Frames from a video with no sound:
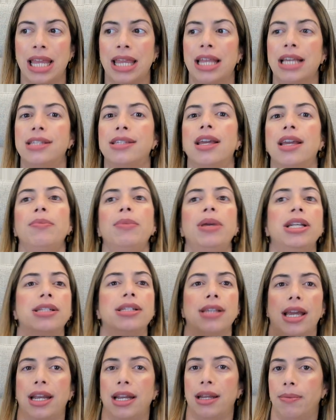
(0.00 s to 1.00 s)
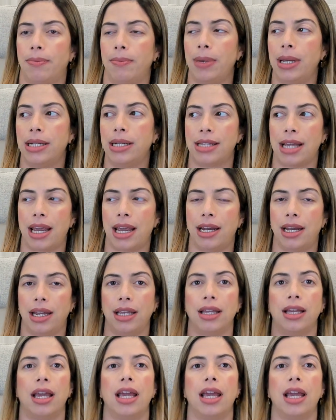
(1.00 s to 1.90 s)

This can mean dating.